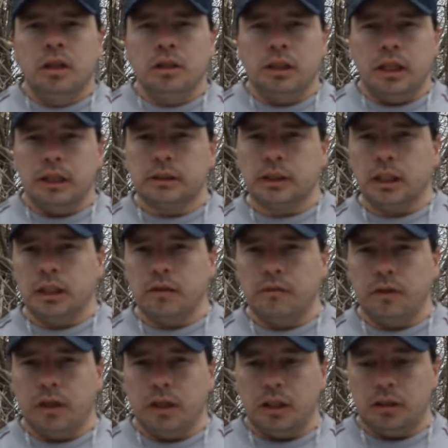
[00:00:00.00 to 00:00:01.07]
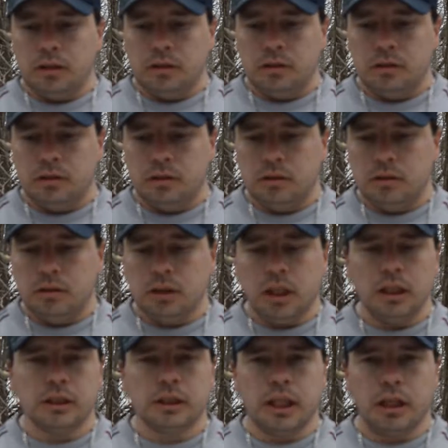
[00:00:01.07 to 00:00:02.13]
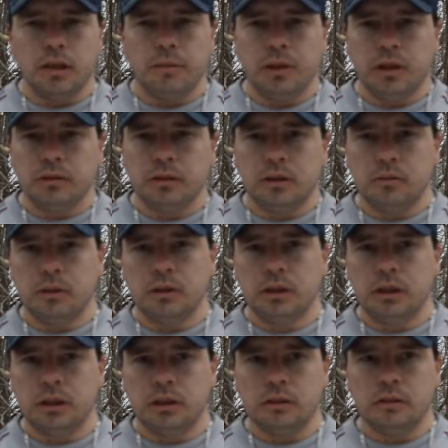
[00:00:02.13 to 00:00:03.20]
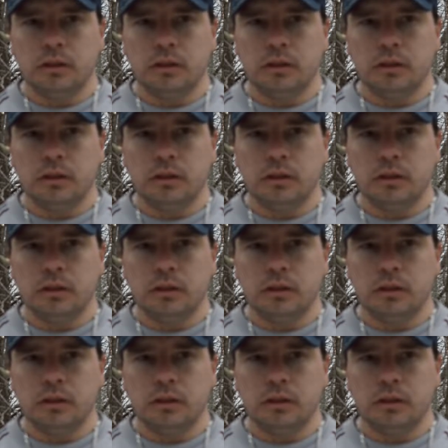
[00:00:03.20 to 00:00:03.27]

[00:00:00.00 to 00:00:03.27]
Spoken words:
Yeah, it's kind of scary to be out in the woods, and you know,